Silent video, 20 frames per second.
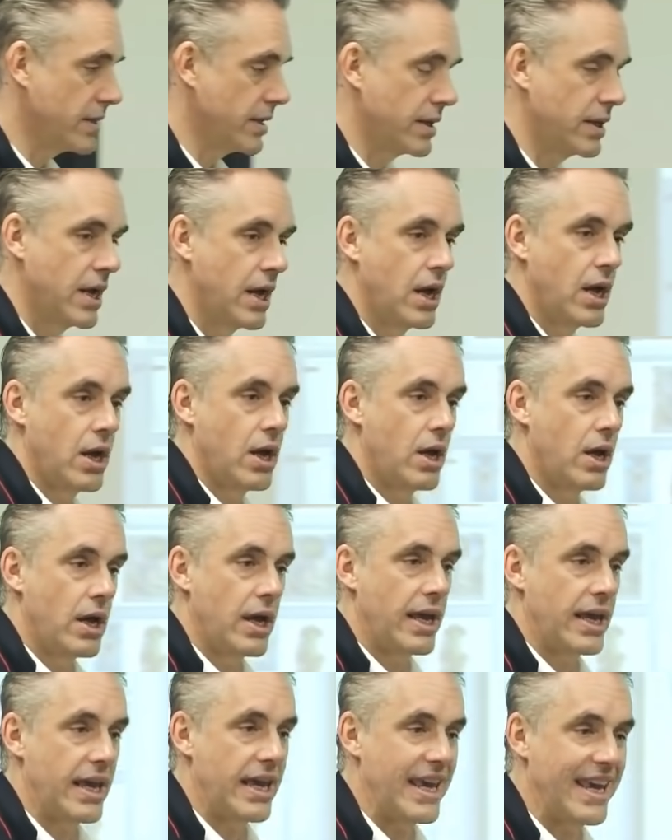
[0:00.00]
So
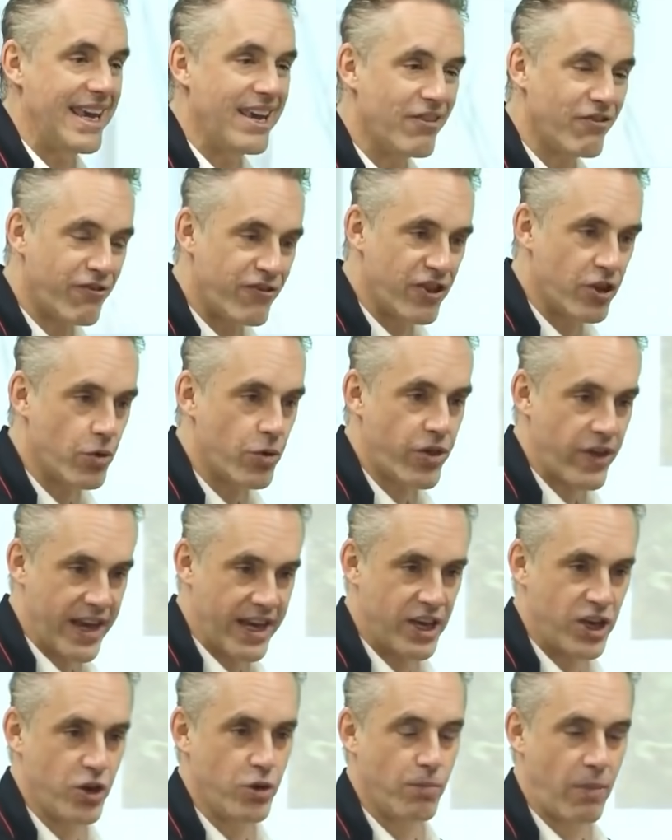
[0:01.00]
if you
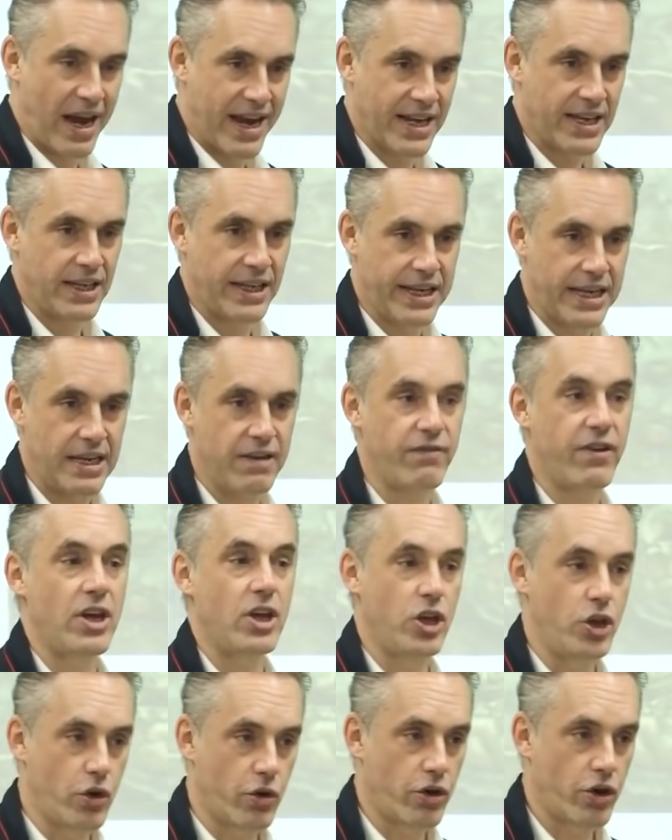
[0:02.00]
think you might leave,
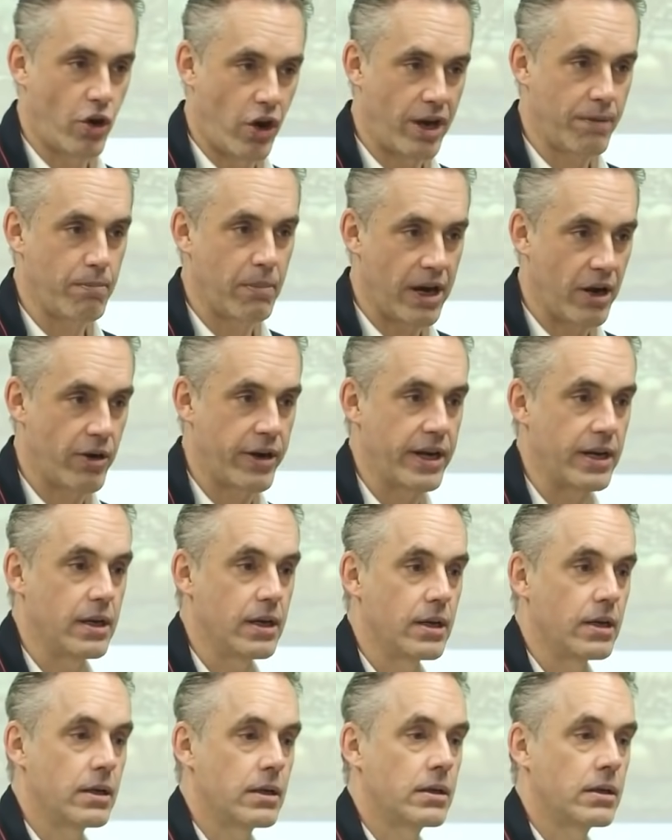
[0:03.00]
you're not married.